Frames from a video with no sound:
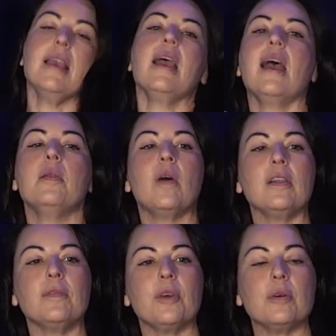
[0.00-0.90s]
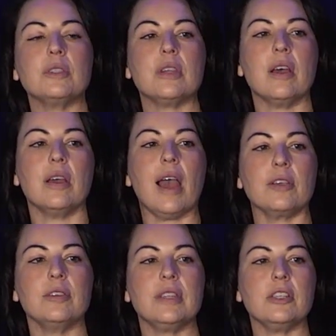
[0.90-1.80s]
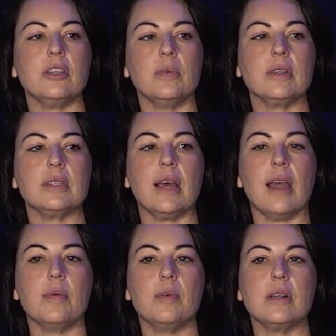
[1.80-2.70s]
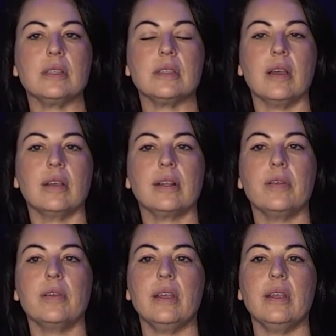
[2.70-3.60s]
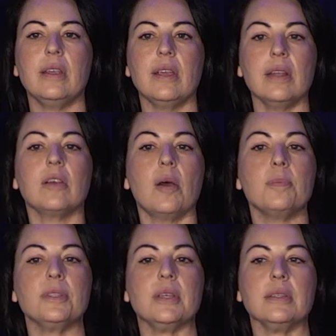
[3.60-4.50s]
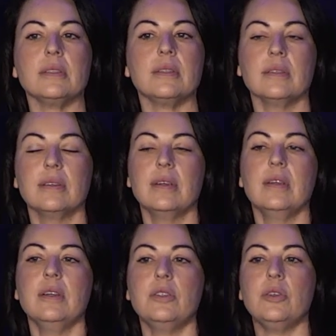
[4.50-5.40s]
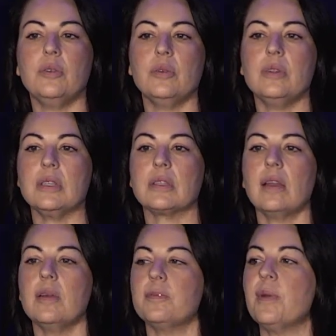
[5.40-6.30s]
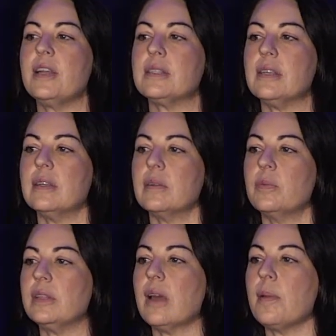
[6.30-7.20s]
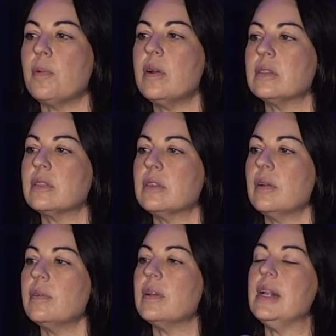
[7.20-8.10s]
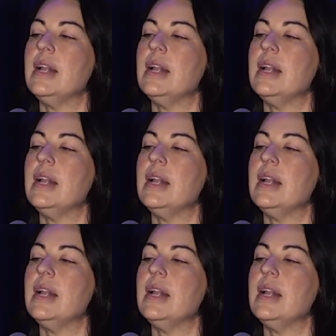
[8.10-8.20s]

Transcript: And one of those accusations was that I was clearly incompetent to do this kind of medicine with type 1s, you know.